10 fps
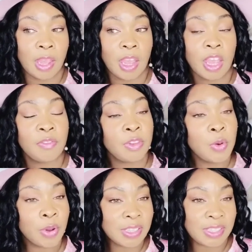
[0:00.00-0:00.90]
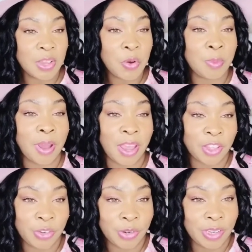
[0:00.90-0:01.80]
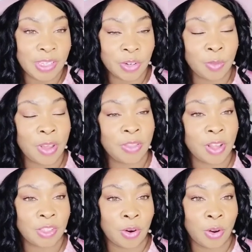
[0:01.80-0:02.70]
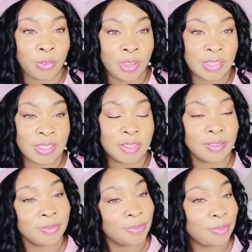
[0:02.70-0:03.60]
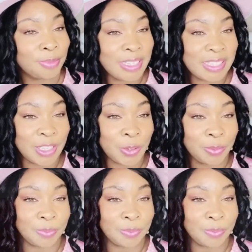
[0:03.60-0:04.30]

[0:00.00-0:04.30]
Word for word: If you want to see what my answer is or what my thoughts are on this, please stay tuned.